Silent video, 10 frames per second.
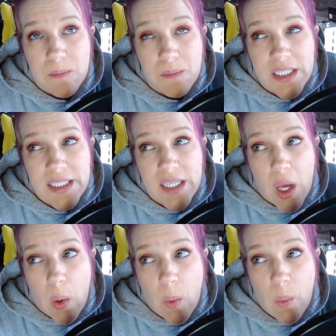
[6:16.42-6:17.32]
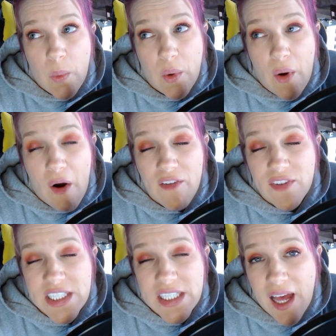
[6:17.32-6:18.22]
So
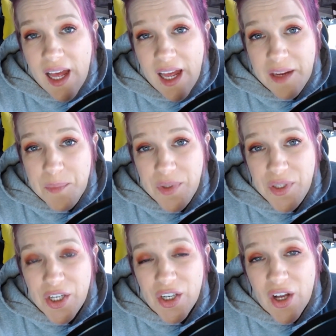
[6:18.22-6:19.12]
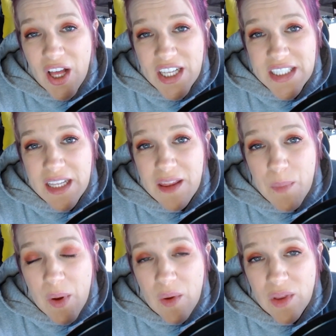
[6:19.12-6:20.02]
over time, you're causing the
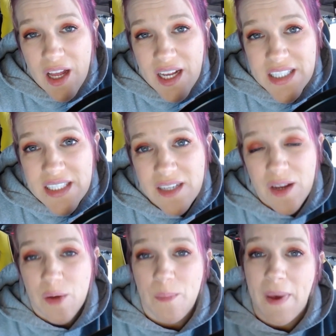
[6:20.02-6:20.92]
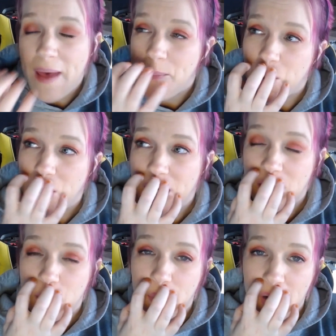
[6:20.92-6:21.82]
bone loss by putting
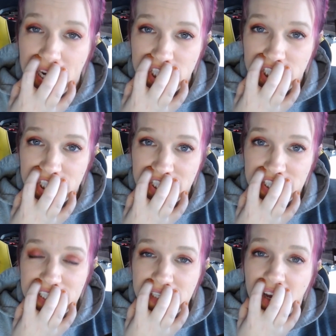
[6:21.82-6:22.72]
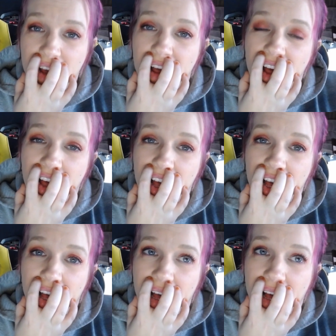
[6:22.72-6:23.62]
the pressures
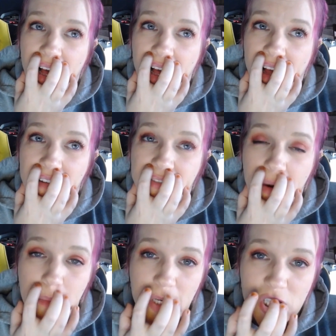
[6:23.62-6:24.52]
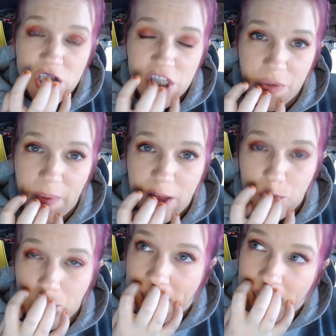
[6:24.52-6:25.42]
from your chewing
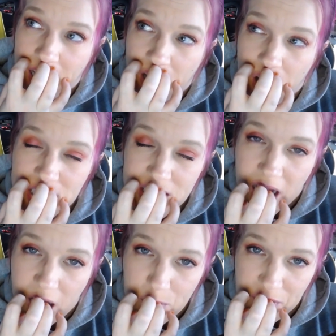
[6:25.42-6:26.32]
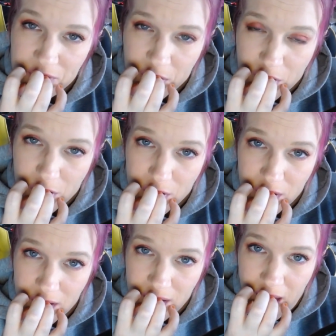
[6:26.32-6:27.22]
and biting on top of your
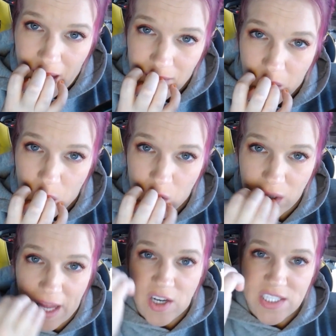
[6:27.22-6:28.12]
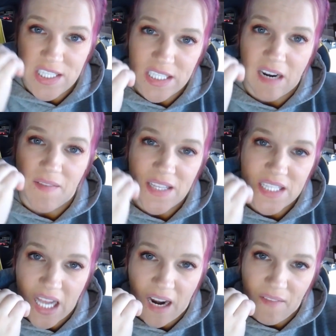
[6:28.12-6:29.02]
alveolar layer instead of
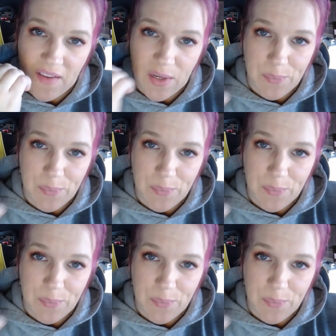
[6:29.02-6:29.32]
inside of it.